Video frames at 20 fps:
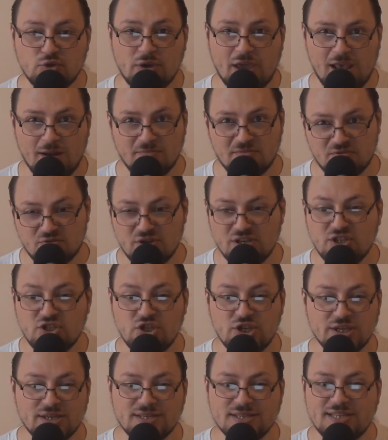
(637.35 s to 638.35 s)
to help
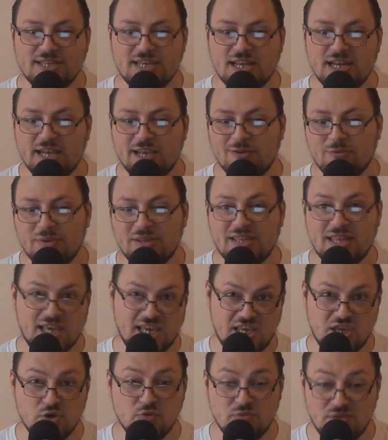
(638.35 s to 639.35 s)
Christians dealing with
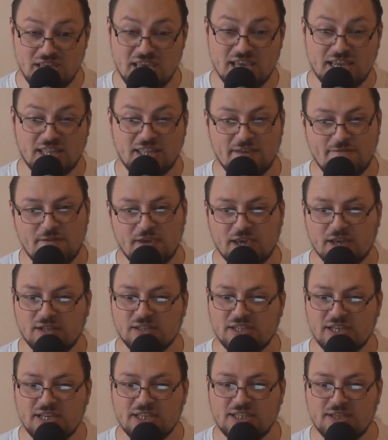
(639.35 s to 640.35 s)
the unique
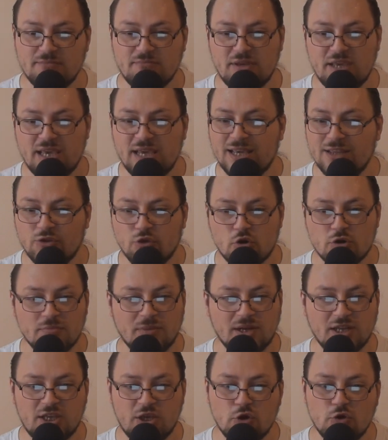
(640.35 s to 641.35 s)
difficulties in being a
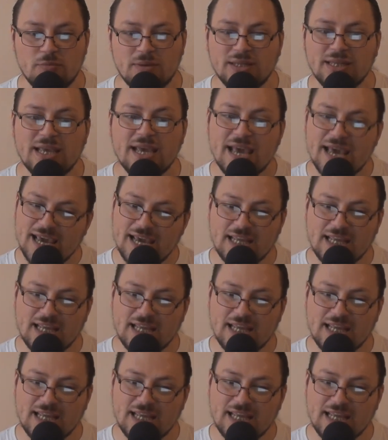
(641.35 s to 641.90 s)
normal human